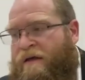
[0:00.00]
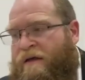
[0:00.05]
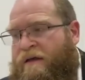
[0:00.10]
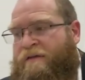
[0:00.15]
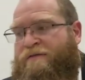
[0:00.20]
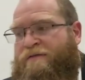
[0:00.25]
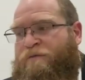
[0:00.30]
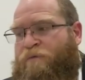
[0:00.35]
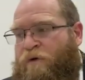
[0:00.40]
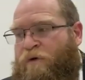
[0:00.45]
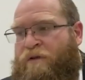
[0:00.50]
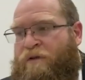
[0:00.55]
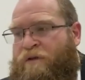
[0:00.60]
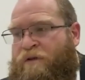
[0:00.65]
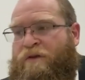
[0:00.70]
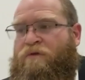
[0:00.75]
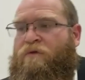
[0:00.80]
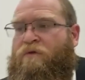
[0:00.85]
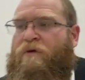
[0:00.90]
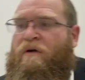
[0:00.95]
is
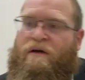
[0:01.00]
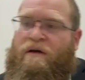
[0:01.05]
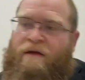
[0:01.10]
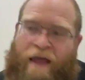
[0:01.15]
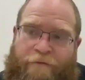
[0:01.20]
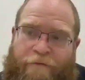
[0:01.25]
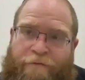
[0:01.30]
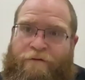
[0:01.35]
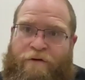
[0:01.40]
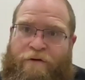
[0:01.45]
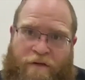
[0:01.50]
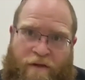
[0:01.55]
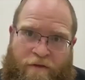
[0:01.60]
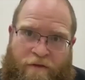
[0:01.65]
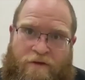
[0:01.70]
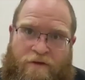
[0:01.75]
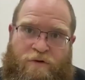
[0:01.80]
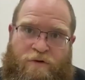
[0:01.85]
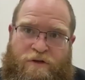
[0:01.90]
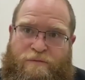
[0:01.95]
one long effort on
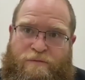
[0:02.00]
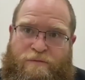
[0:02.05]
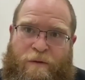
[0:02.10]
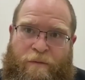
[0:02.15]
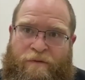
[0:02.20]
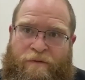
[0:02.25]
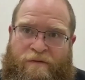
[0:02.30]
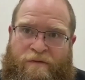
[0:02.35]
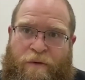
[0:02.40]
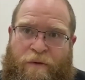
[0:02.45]
the Jewish people's